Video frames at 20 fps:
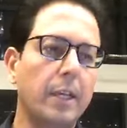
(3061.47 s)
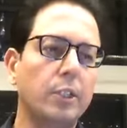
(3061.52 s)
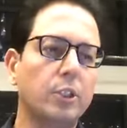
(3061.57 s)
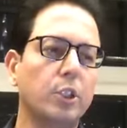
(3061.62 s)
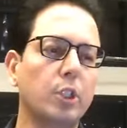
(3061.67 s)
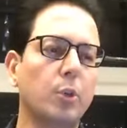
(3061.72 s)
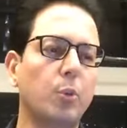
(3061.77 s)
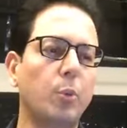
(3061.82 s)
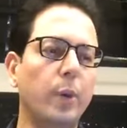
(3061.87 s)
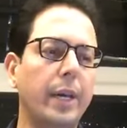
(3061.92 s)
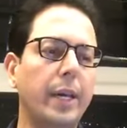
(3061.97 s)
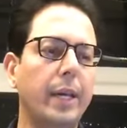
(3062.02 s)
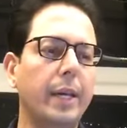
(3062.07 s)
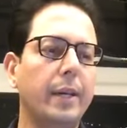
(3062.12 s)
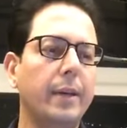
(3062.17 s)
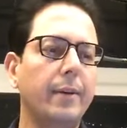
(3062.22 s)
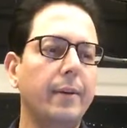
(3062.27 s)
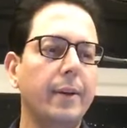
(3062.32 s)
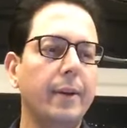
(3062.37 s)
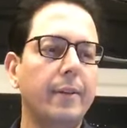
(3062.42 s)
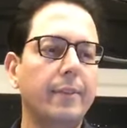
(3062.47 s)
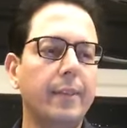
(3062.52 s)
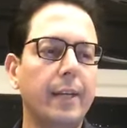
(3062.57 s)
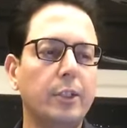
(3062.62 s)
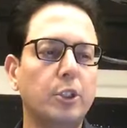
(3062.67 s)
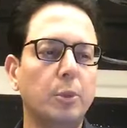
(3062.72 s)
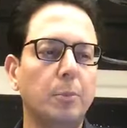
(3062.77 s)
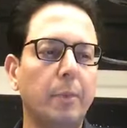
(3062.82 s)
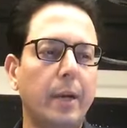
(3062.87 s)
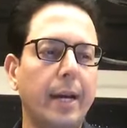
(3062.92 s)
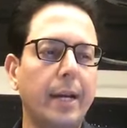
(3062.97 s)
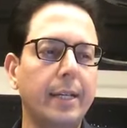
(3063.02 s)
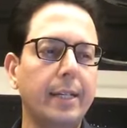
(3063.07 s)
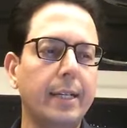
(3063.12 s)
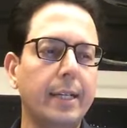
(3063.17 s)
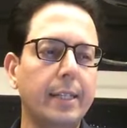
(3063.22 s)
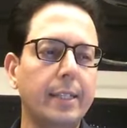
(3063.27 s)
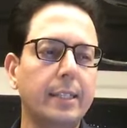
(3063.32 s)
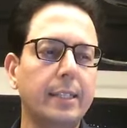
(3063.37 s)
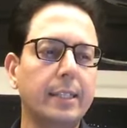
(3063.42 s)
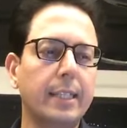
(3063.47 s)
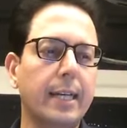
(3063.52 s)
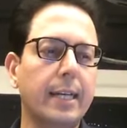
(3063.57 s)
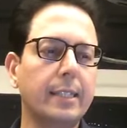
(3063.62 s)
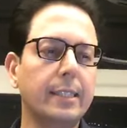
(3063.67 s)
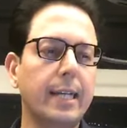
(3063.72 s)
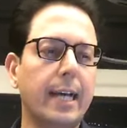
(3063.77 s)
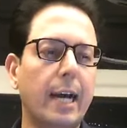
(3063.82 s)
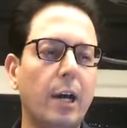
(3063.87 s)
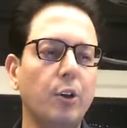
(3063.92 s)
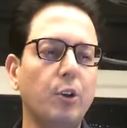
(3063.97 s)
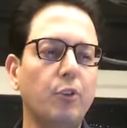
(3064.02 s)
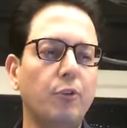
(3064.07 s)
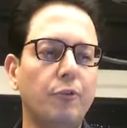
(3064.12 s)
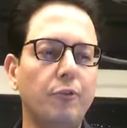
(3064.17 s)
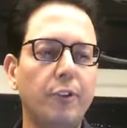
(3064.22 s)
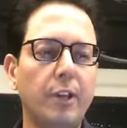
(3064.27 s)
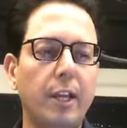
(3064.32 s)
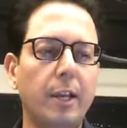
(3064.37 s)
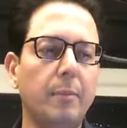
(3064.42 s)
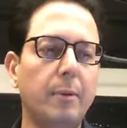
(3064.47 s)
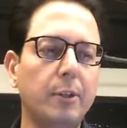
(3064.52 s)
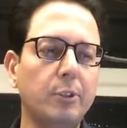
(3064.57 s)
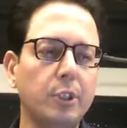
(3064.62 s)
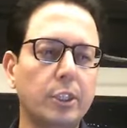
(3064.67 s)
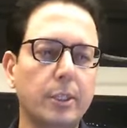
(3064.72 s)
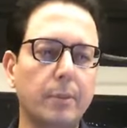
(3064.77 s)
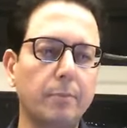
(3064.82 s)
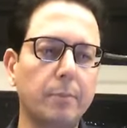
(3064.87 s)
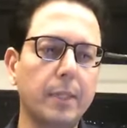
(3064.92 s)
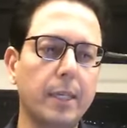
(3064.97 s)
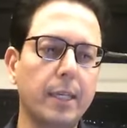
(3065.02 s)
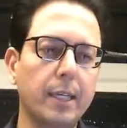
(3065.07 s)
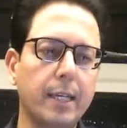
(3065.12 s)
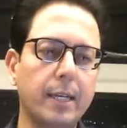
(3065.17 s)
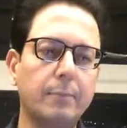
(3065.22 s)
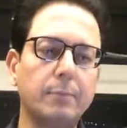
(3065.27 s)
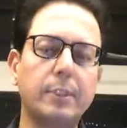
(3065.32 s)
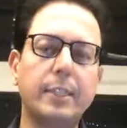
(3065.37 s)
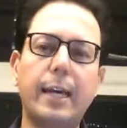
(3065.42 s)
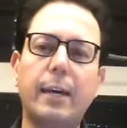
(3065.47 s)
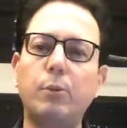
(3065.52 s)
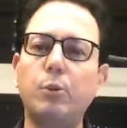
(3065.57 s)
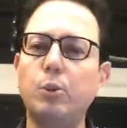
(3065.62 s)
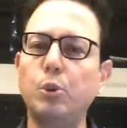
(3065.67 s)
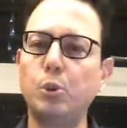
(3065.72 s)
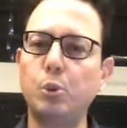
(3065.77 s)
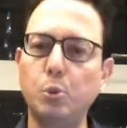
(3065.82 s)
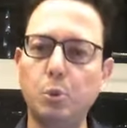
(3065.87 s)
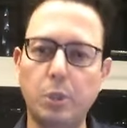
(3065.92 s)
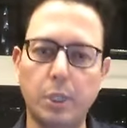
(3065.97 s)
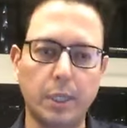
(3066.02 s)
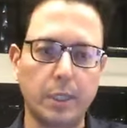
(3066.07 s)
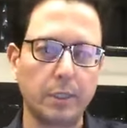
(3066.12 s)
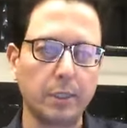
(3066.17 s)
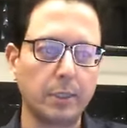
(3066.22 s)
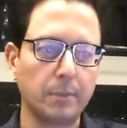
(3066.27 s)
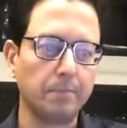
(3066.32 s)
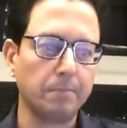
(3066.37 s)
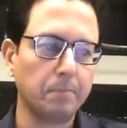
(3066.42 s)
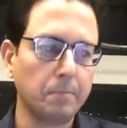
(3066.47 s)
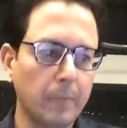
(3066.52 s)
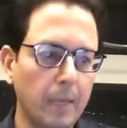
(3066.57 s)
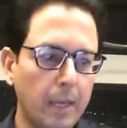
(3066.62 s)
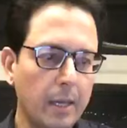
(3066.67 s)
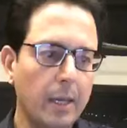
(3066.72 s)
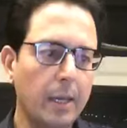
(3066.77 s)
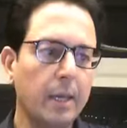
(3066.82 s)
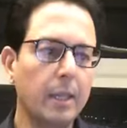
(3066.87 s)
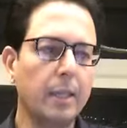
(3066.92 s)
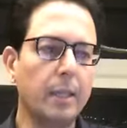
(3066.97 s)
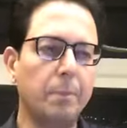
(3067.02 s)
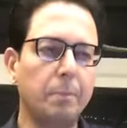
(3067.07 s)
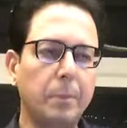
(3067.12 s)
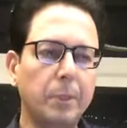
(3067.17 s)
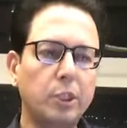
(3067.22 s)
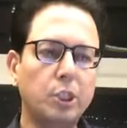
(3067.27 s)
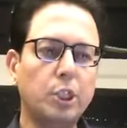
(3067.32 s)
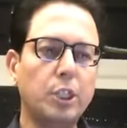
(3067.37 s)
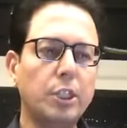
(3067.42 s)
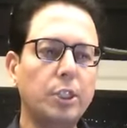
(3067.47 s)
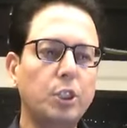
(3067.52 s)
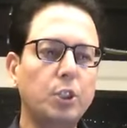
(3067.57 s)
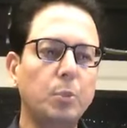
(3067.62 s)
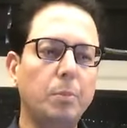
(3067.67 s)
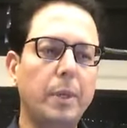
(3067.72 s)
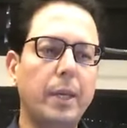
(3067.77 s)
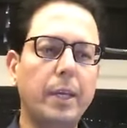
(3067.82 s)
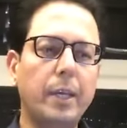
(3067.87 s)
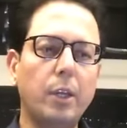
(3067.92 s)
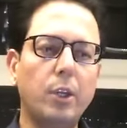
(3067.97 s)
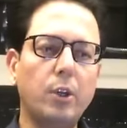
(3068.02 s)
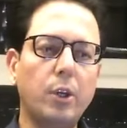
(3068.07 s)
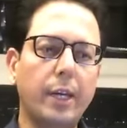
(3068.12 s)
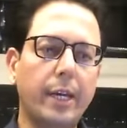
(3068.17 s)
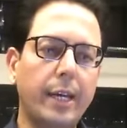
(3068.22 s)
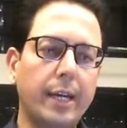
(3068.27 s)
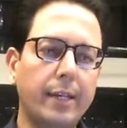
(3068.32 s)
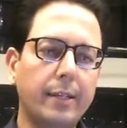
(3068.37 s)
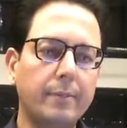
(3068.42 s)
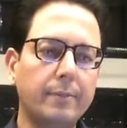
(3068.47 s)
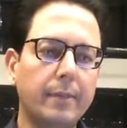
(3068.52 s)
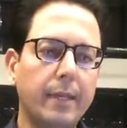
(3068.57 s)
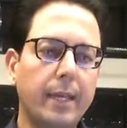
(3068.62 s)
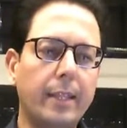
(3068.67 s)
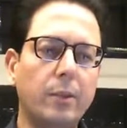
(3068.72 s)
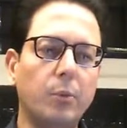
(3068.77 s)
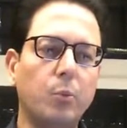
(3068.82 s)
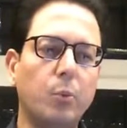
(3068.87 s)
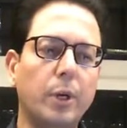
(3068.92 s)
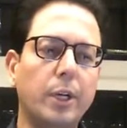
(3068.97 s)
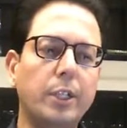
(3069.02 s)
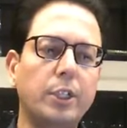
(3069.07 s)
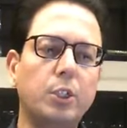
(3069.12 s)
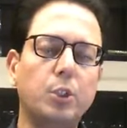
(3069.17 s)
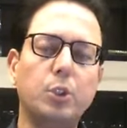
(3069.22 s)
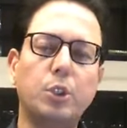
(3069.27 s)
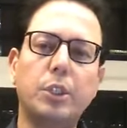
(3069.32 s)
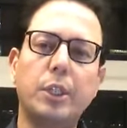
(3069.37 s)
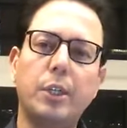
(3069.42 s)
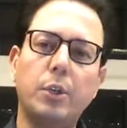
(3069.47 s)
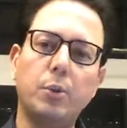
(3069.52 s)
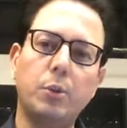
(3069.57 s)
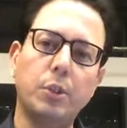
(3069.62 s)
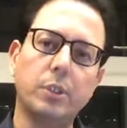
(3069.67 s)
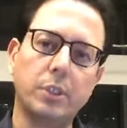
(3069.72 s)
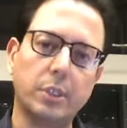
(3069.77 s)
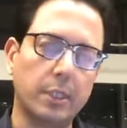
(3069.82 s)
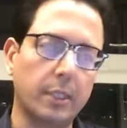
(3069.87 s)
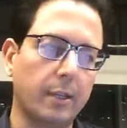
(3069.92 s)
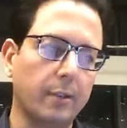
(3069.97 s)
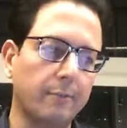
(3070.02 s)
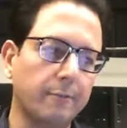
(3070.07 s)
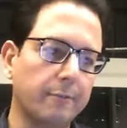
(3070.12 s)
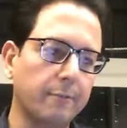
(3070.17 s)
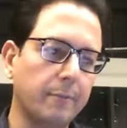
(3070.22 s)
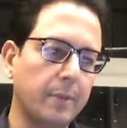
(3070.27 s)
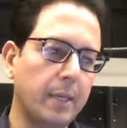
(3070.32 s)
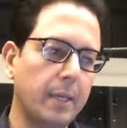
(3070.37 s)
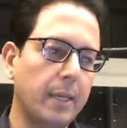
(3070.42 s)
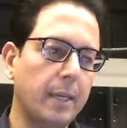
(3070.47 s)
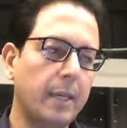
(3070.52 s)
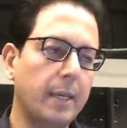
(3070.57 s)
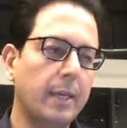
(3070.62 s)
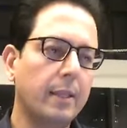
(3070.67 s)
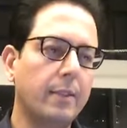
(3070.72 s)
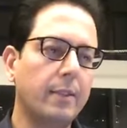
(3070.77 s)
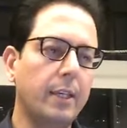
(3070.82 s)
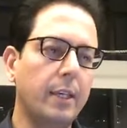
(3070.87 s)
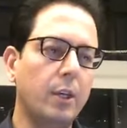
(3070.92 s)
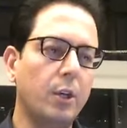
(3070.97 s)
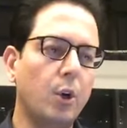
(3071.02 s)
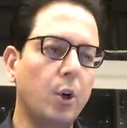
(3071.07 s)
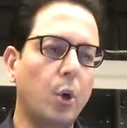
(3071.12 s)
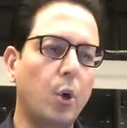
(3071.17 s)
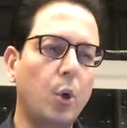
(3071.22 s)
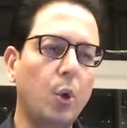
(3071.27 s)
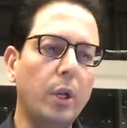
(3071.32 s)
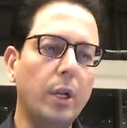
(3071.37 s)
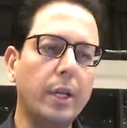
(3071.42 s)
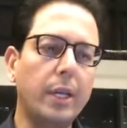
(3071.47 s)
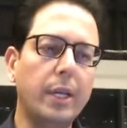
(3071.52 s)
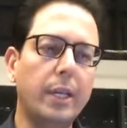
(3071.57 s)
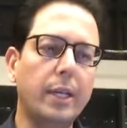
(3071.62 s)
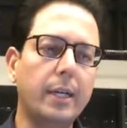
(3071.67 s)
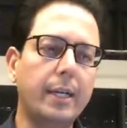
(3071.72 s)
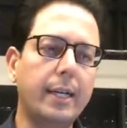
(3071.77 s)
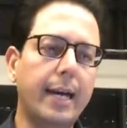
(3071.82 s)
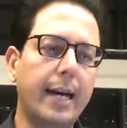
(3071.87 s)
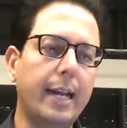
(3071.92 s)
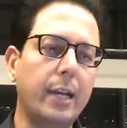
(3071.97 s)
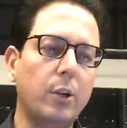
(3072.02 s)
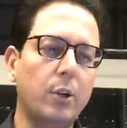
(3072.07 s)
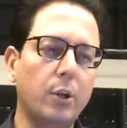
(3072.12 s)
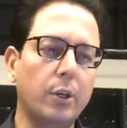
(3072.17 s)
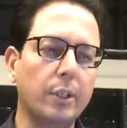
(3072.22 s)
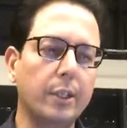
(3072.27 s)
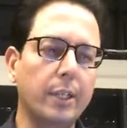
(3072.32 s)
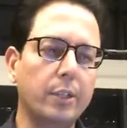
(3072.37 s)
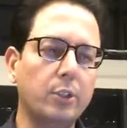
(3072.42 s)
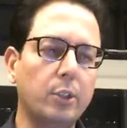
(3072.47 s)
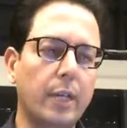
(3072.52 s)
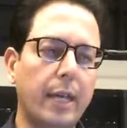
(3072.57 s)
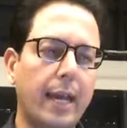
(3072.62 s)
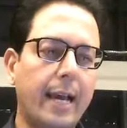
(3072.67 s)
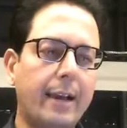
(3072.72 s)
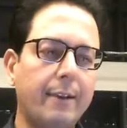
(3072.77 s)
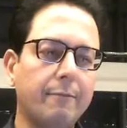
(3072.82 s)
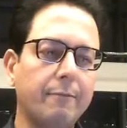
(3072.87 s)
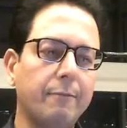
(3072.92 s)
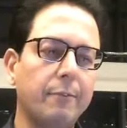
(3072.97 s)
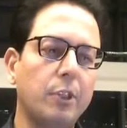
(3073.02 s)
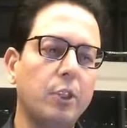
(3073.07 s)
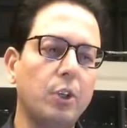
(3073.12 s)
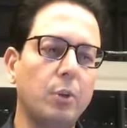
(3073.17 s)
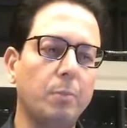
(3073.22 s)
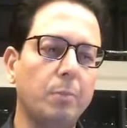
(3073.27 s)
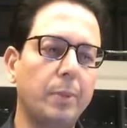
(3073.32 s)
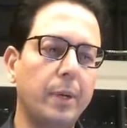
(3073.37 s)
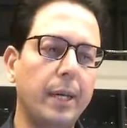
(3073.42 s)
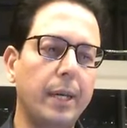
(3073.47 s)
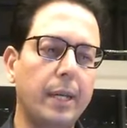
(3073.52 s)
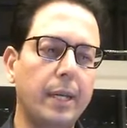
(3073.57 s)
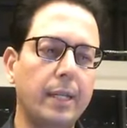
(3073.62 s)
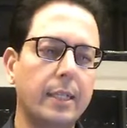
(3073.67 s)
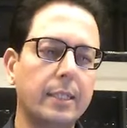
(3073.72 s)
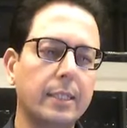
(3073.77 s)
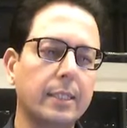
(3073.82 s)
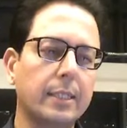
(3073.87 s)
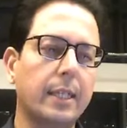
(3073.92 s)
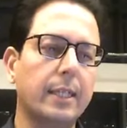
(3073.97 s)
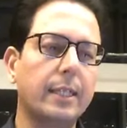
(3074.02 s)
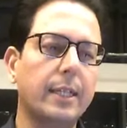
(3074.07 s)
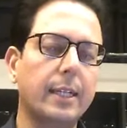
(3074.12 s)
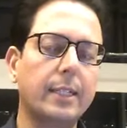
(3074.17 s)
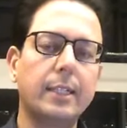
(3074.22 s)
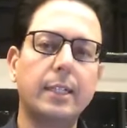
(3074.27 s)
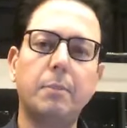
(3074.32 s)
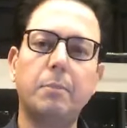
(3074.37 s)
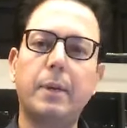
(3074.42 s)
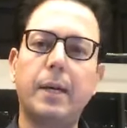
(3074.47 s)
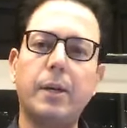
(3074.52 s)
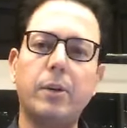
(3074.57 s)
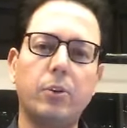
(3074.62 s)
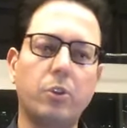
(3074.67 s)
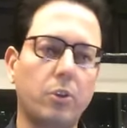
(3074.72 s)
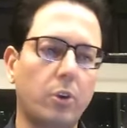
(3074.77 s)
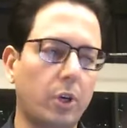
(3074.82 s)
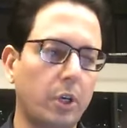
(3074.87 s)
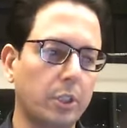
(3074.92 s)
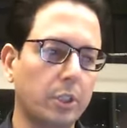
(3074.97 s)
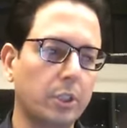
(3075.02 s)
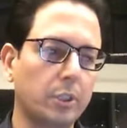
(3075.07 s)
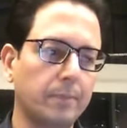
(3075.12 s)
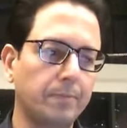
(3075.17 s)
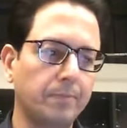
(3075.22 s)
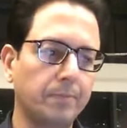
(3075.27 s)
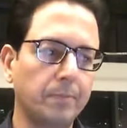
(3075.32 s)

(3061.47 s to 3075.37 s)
so the way that your mind understands how you feel about something comes down to two things the pictures you make in your head and the words you say to yourself. The whole inner dialogue that you have with your brain is conducted by your thoughts.